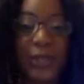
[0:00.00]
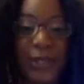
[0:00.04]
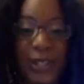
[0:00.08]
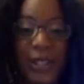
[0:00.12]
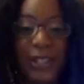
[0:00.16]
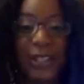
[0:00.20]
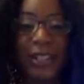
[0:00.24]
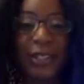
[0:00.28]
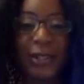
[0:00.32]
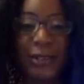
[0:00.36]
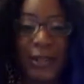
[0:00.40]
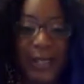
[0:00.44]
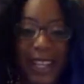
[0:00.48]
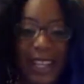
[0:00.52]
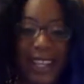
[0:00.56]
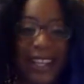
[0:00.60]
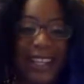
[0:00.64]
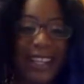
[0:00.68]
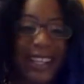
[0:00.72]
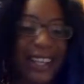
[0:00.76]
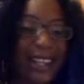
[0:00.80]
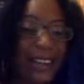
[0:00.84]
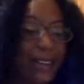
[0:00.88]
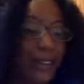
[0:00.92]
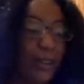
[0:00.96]
on.
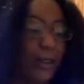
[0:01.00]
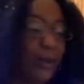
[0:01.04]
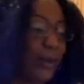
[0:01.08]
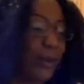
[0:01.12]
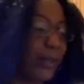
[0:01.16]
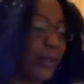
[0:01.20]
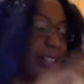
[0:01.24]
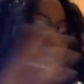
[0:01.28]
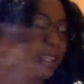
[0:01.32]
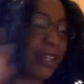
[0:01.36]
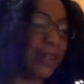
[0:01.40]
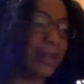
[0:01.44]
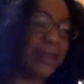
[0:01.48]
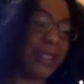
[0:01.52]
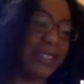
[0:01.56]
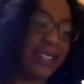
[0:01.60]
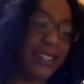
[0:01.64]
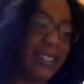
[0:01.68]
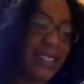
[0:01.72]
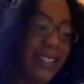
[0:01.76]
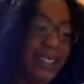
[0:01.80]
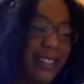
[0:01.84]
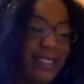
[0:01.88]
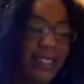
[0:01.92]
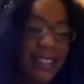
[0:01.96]
Okay. I don't know what that
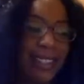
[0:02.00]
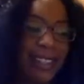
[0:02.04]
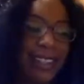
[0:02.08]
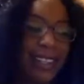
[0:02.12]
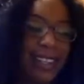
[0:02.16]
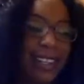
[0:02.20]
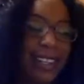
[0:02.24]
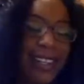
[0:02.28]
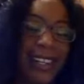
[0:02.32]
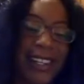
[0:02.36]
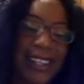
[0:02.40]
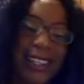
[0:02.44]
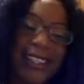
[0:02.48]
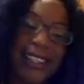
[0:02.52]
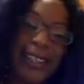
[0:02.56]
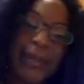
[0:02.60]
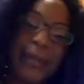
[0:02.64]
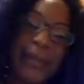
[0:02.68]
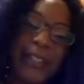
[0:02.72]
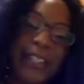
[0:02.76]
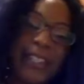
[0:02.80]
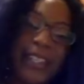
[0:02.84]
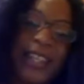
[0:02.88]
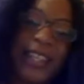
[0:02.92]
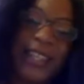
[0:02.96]
was. I'm going
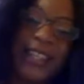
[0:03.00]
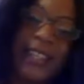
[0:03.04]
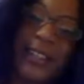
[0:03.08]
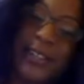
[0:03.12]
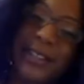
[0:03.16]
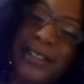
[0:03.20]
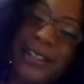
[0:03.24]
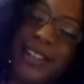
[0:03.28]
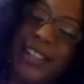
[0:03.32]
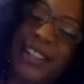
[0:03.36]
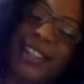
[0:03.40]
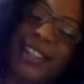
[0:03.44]
to stand here.